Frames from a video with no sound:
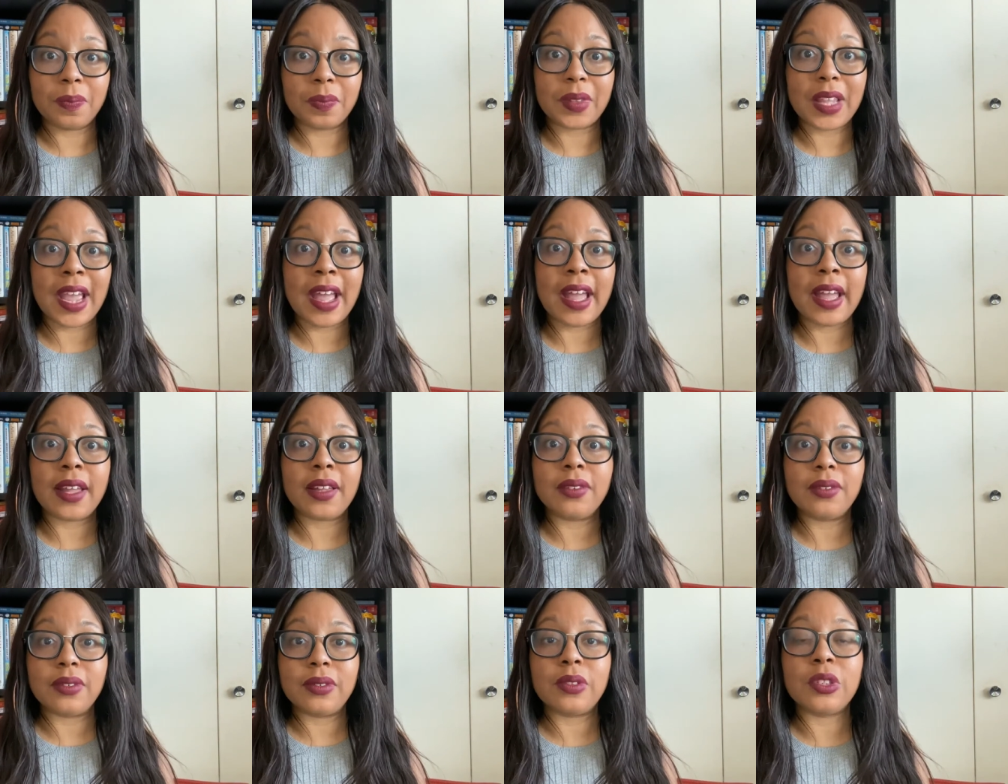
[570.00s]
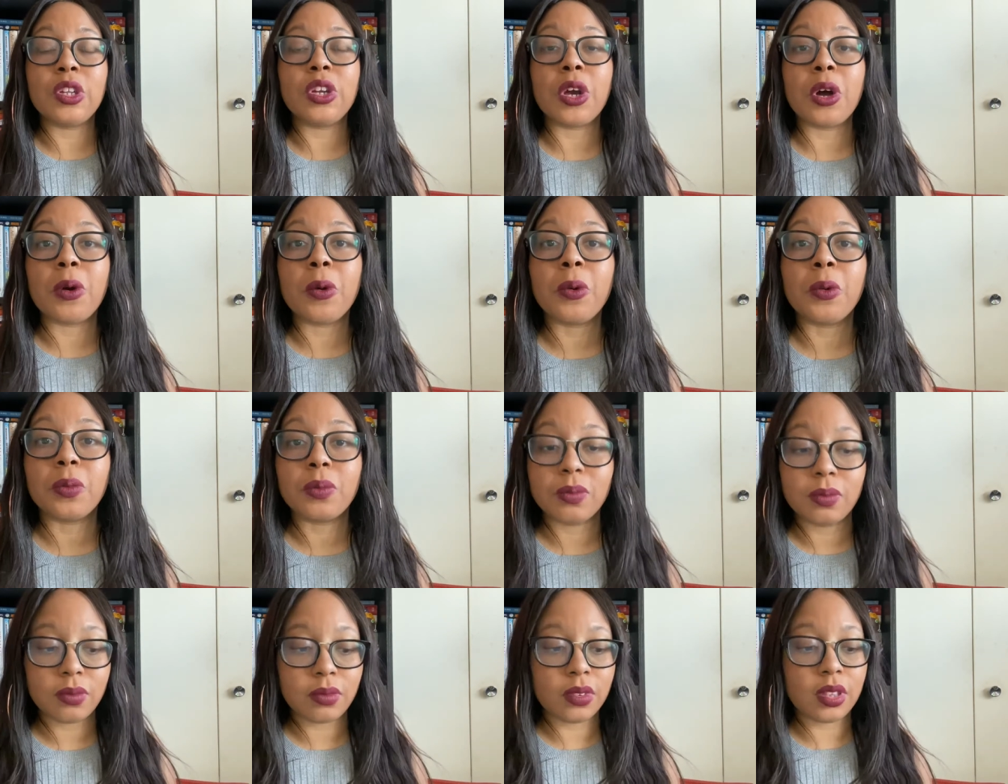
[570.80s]
at, you know,
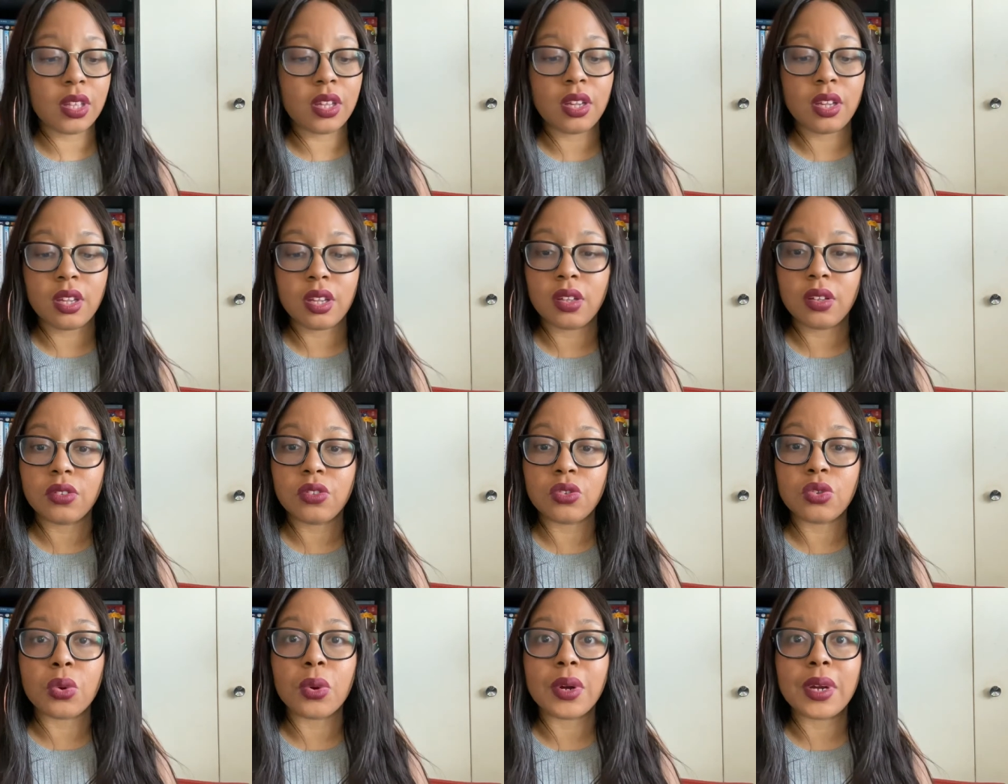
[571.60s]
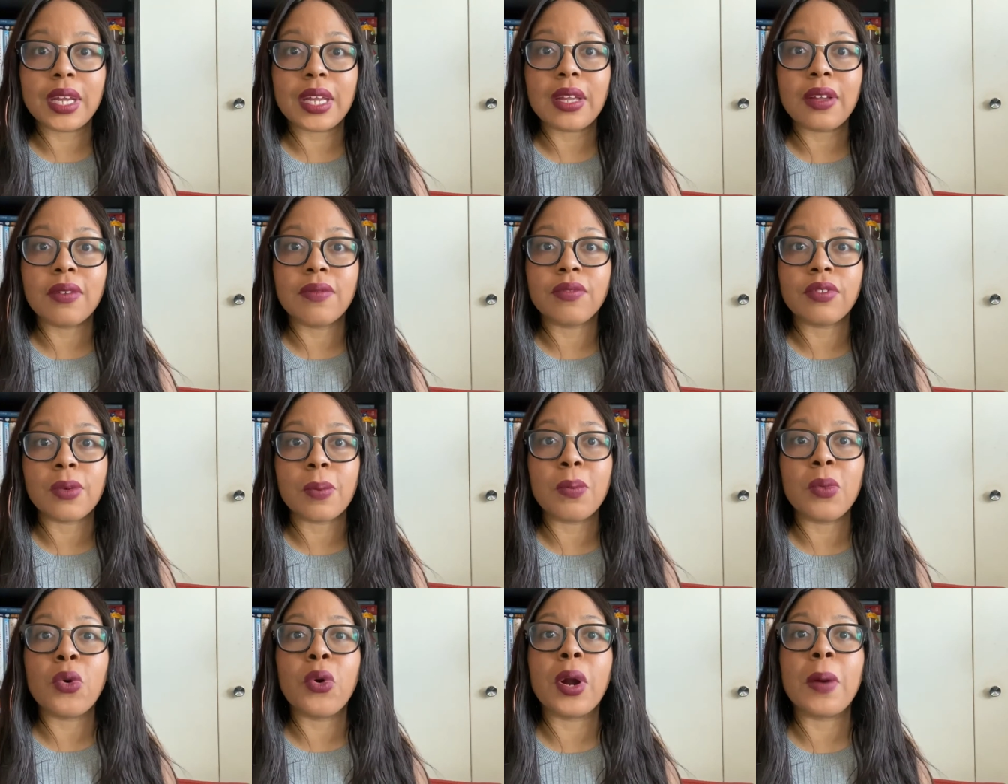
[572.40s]
the story some
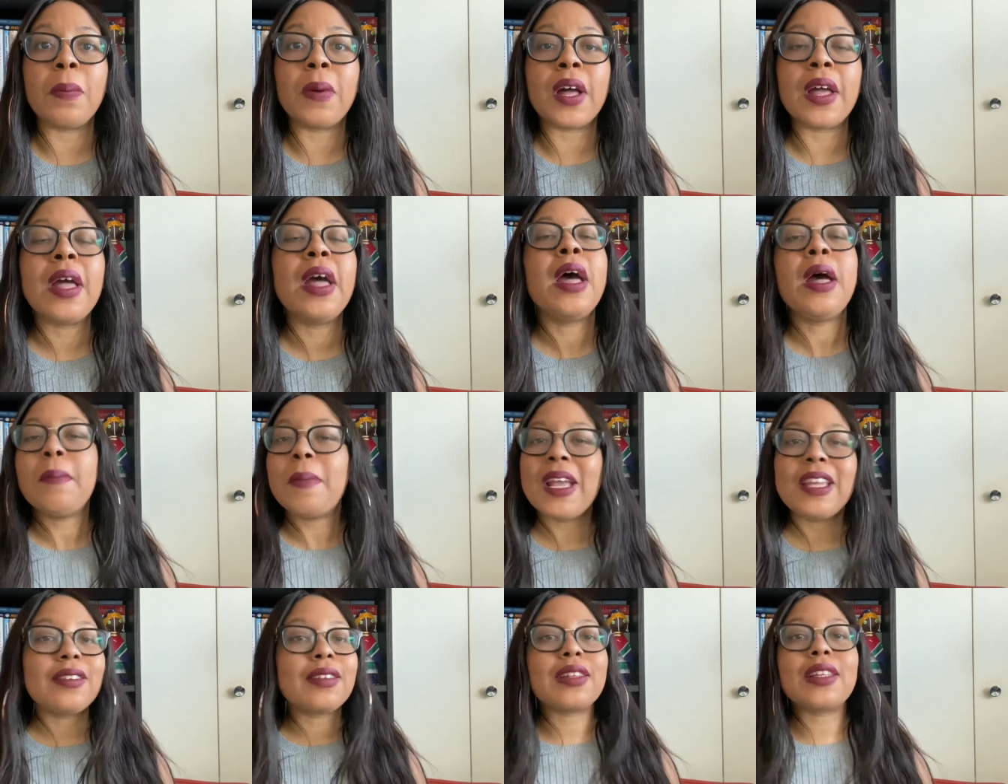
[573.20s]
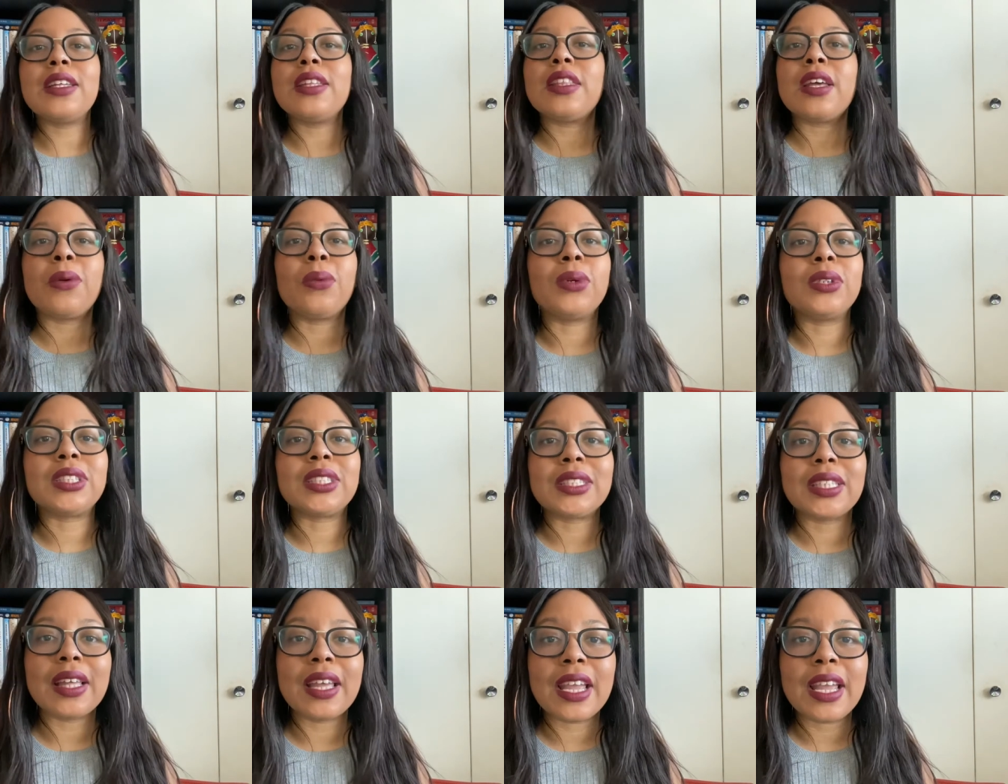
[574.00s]
more but basically they were
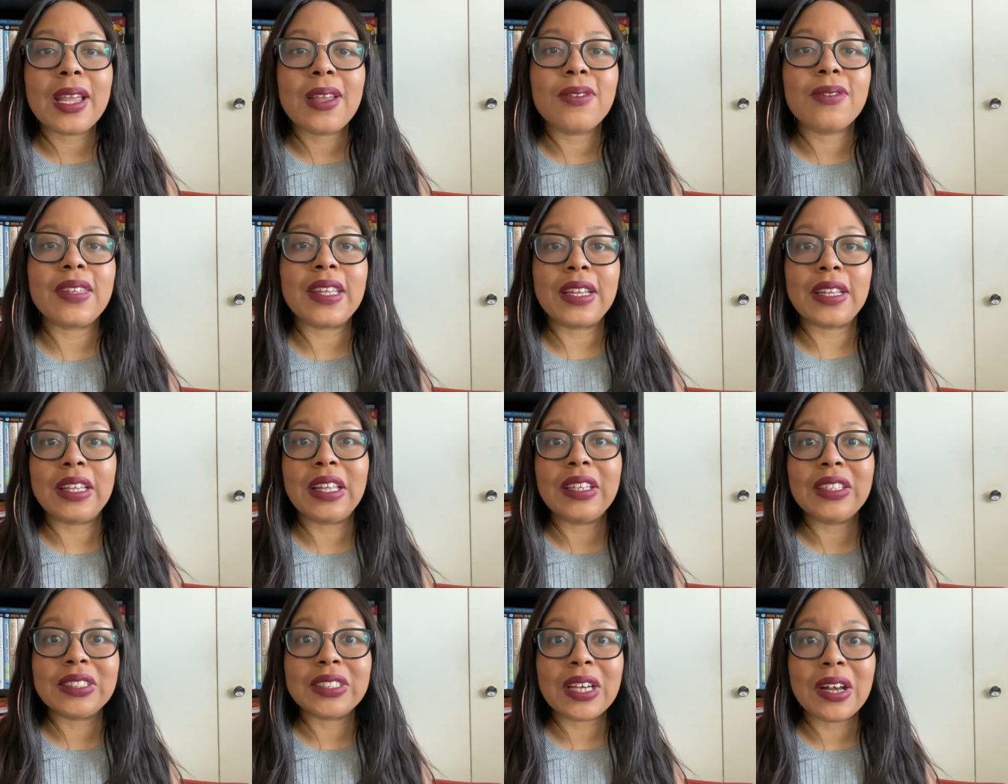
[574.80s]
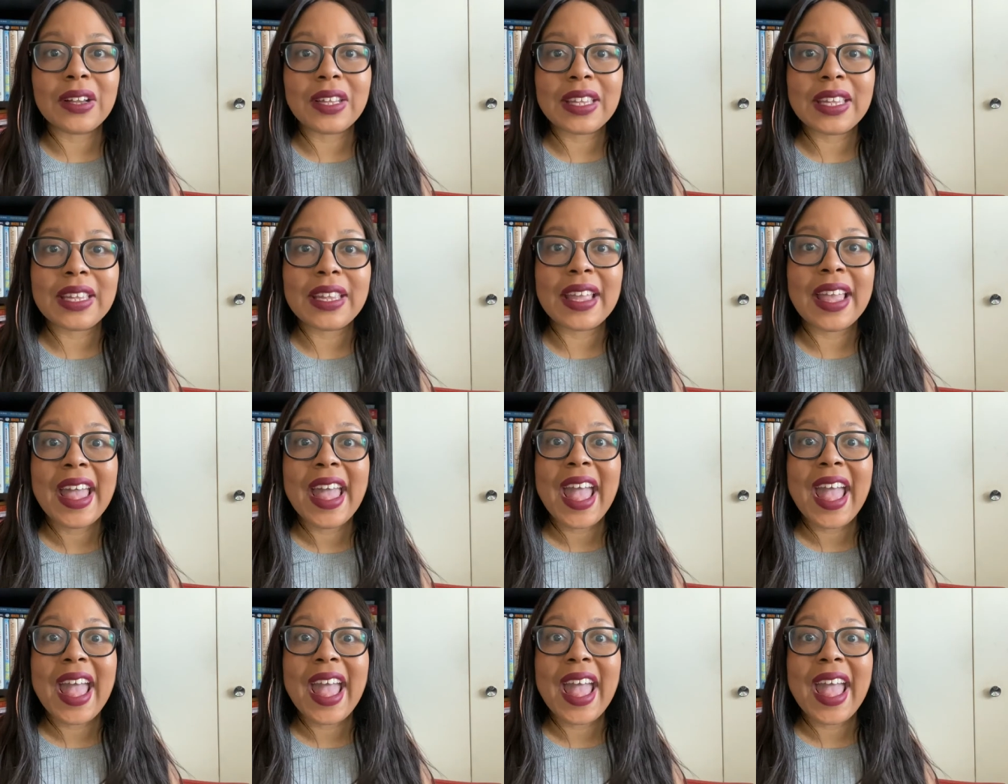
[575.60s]
slaves in Kentucky